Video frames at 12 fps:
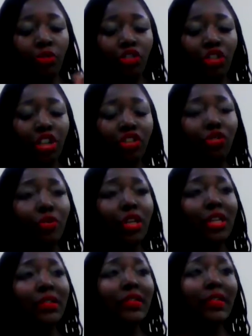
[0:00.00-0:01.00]
Should you
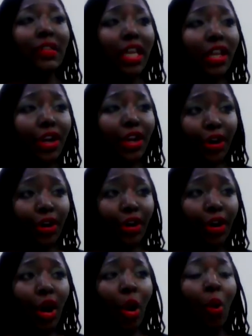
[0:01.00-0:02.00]

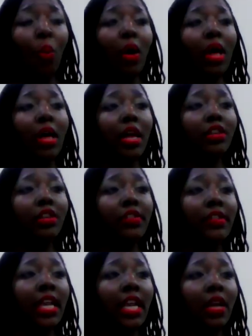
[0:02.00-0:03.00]
consider what
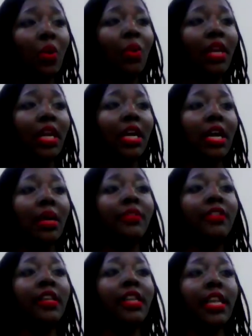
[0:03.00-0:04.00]
others think when it comes
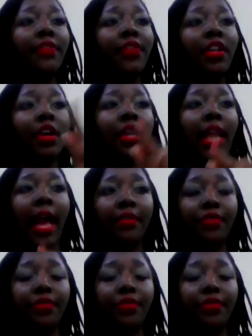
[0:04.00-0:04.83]
to living your life?